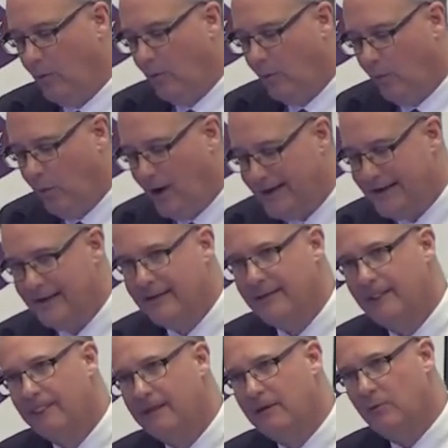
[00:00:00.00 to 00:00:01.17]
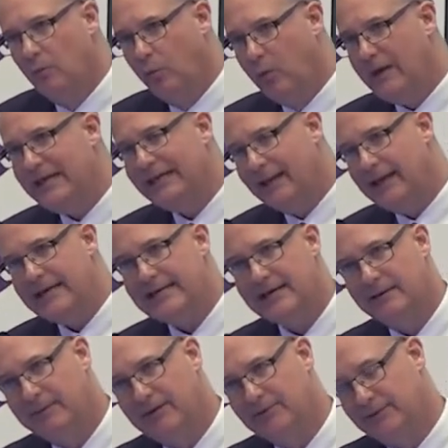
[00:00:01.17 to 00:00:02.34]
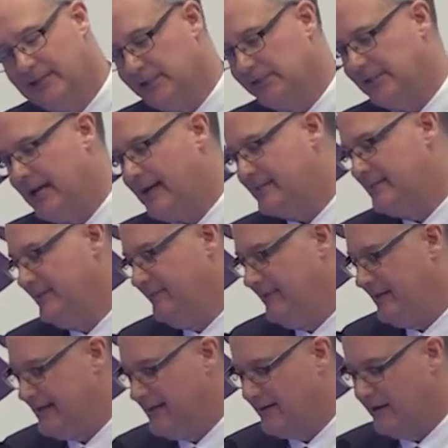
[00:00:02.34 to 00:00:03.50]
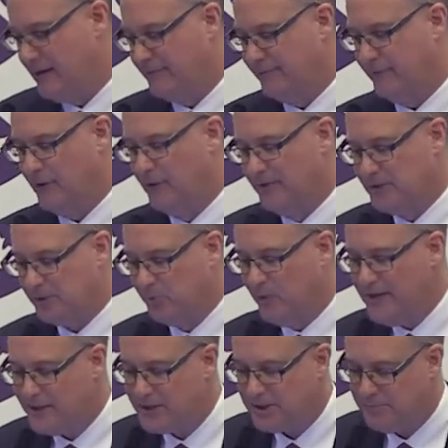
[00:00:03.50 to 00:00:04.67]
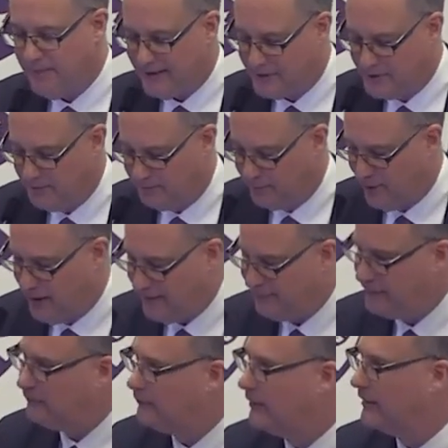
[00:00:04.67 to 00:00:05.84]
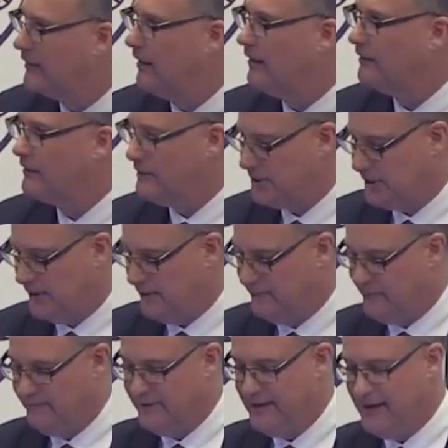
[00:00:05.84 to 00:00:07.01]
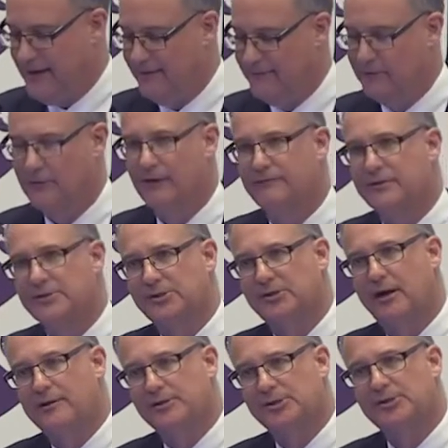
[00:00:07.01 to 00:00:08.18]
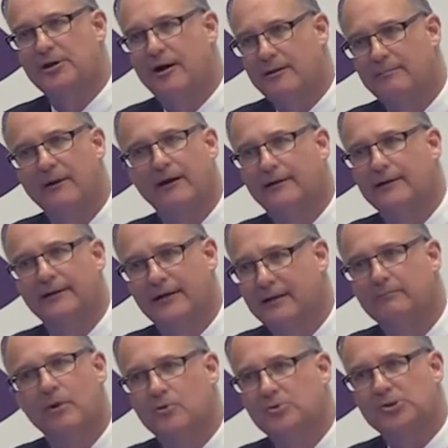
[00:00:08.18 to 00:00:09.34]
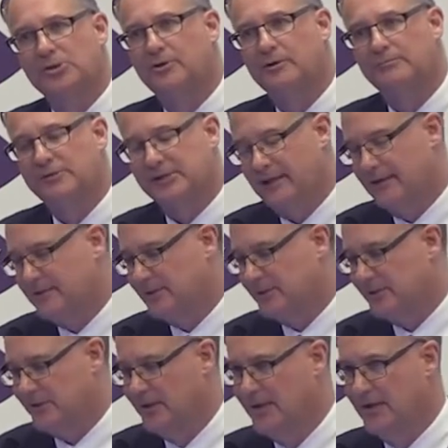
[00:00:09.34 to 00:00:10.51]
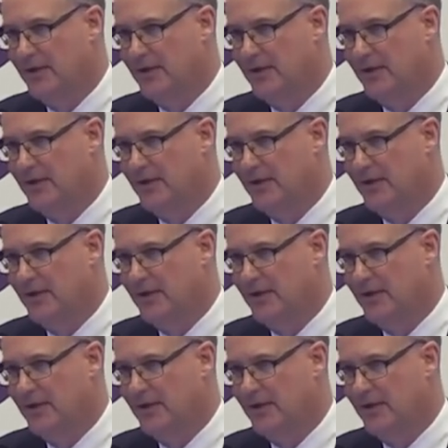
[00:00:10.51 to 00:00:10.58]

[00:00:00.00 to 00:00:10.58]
What we like about this activity at our firm is we expect to profit regardless of the behavior of the stock market in most circumstances.